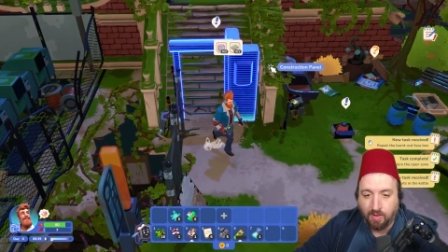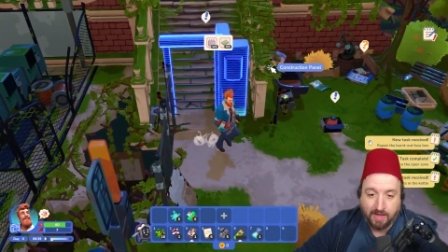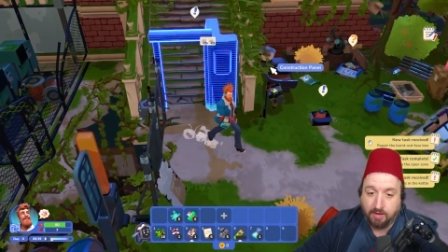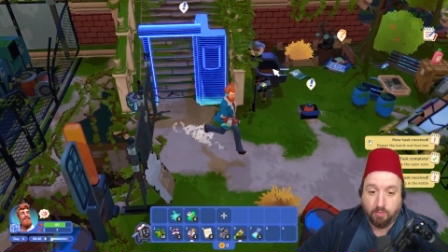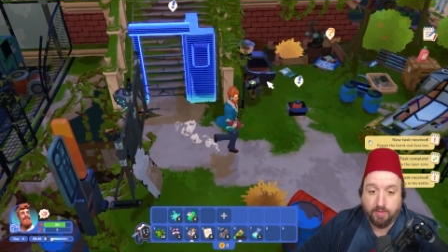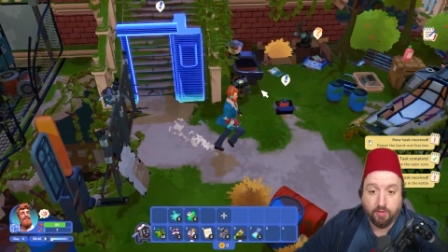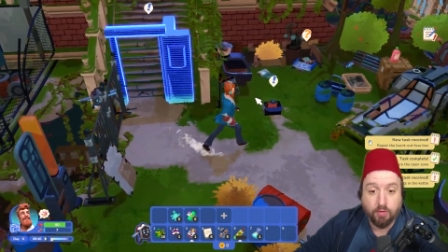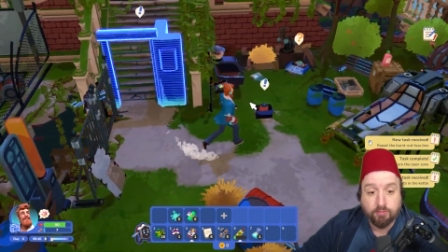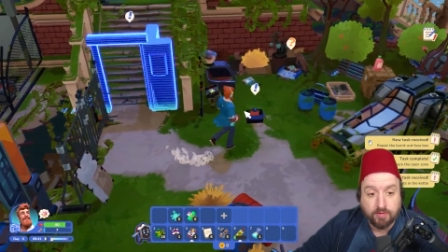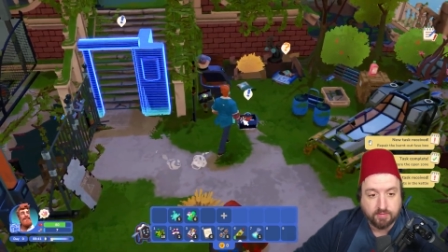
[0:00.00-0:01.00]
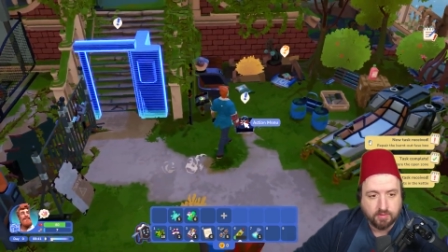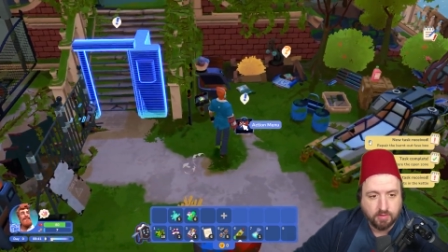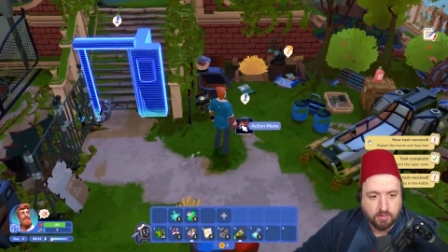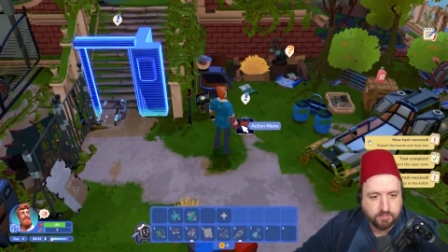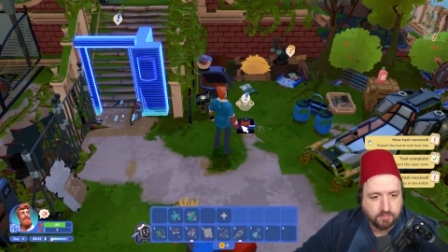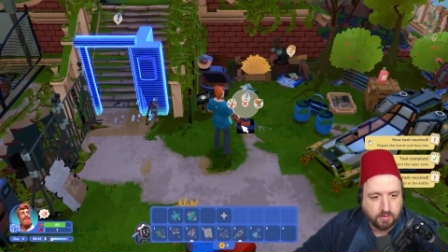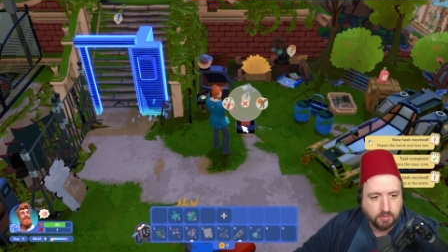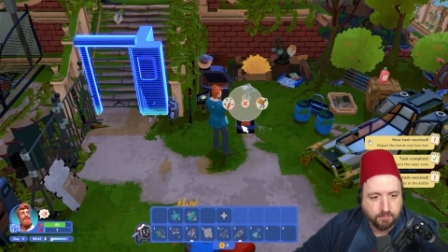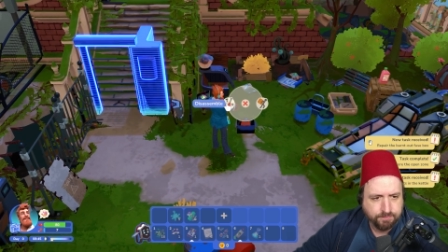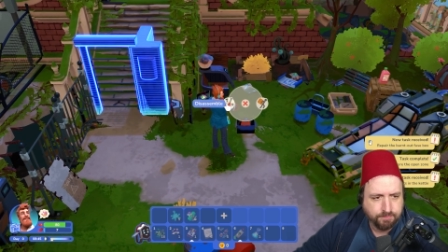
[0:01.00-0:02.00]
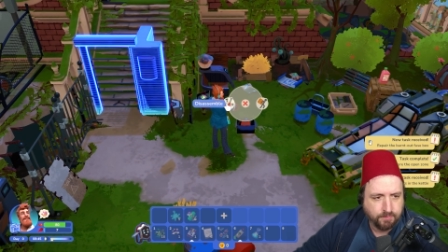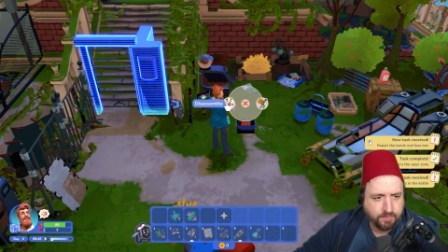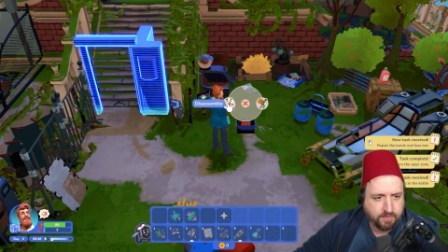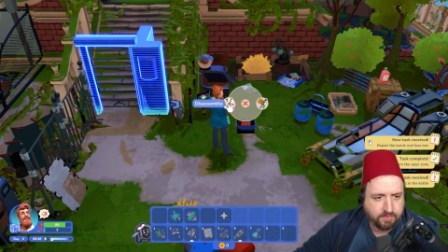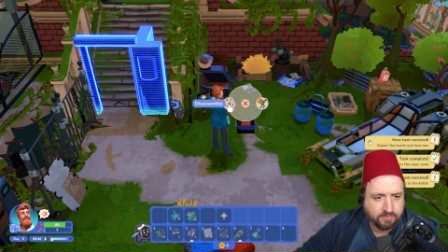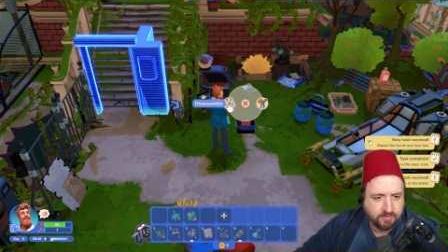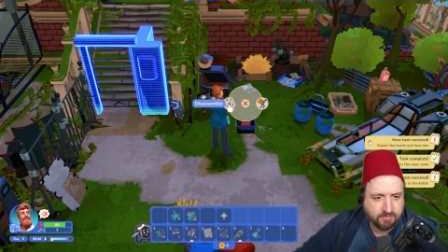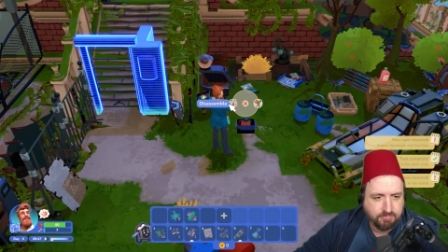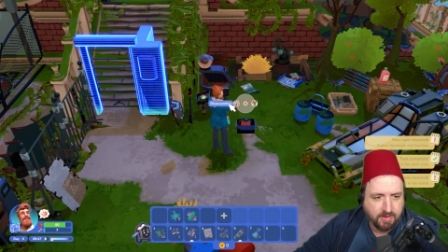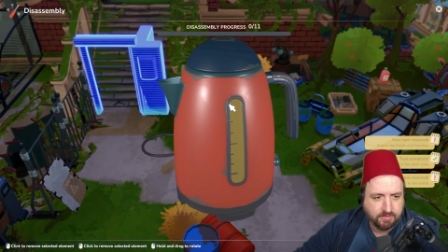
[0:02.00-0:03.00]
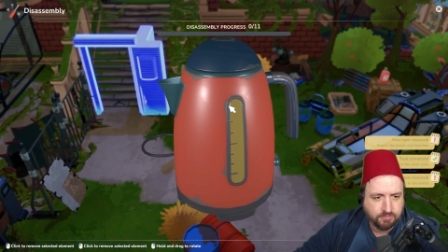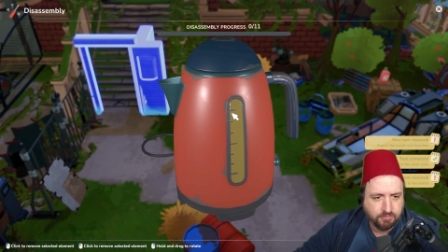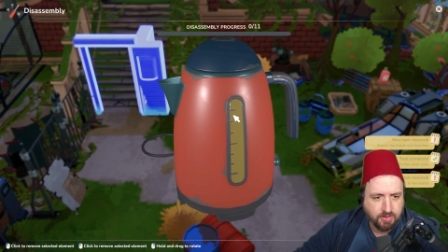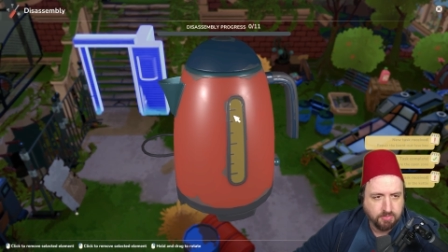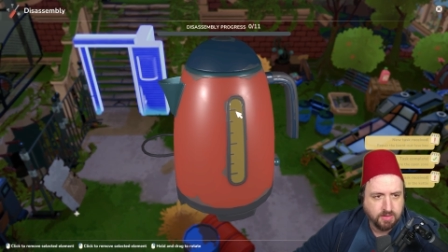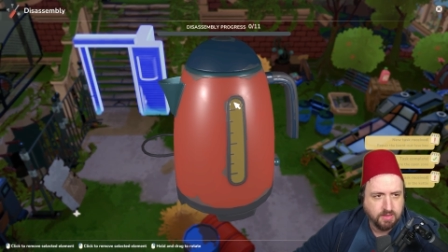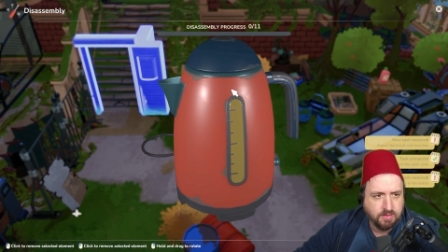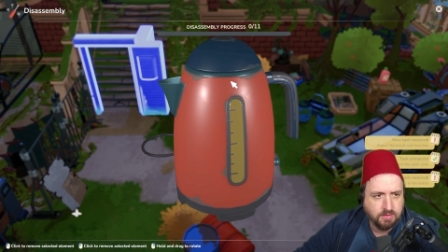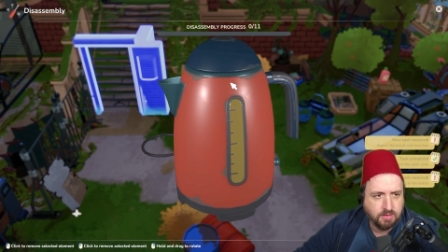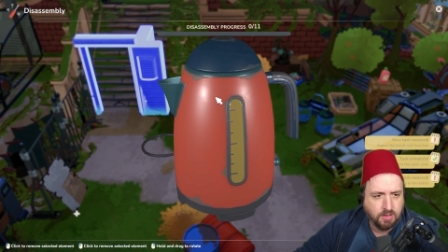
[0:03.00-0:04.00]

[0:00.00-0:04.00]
I don't know where those things are, so what's this? Dismantle, maybe.